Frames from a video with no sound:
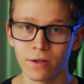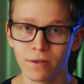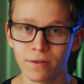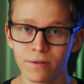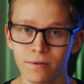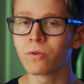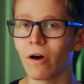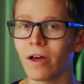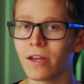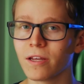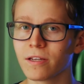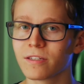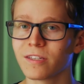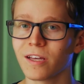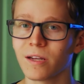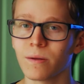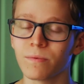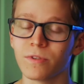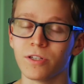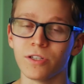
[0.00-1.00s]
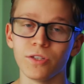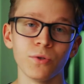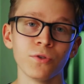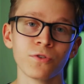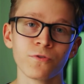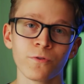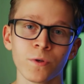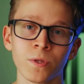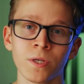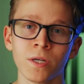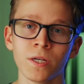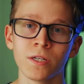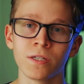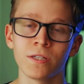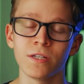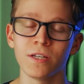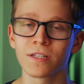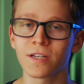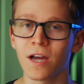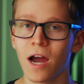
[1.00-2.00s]
A good lighting setup to use for
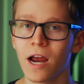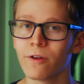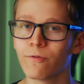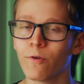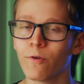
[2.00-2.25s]
this is kind of